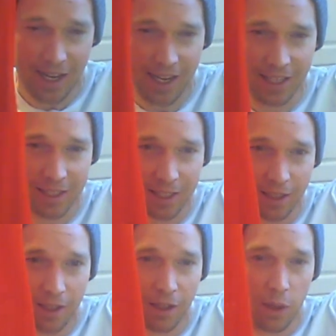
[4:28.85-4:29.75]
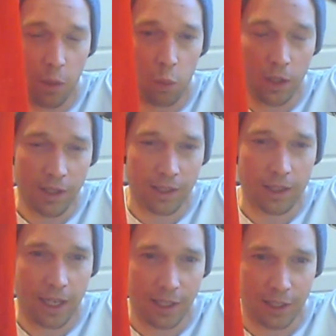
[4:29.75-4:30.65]
It's one of the
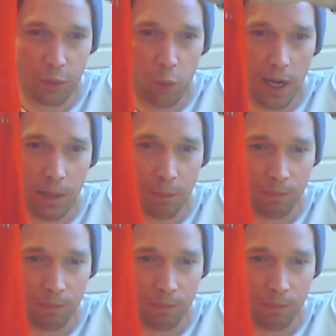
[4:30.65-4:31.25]
lightest weight